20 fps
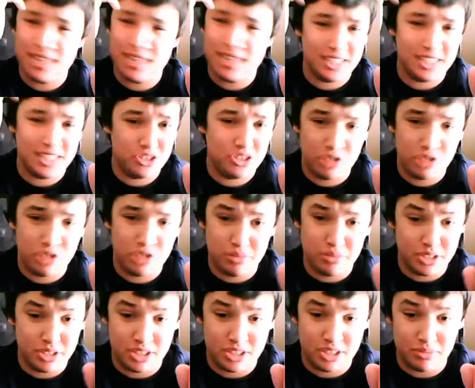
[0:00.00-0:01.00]
is
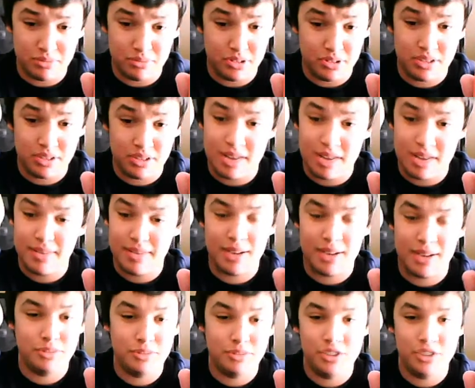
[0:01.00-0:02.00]
extremely similar.
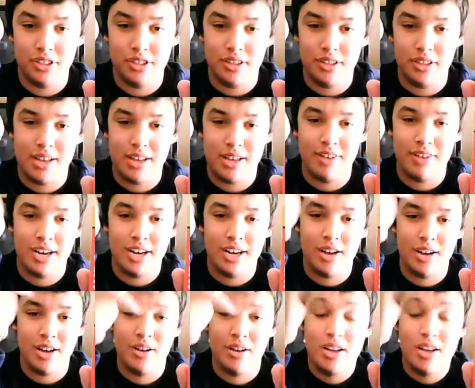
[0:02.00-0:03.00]
I'm just gonna tell you that right
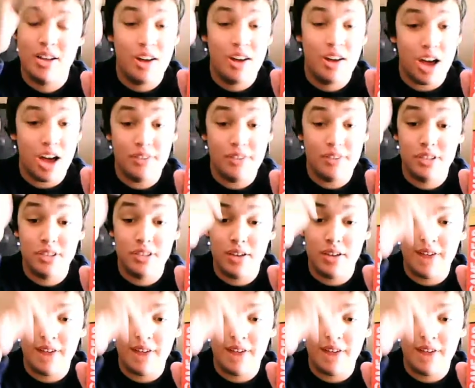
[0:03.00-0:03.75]
now. Obviously,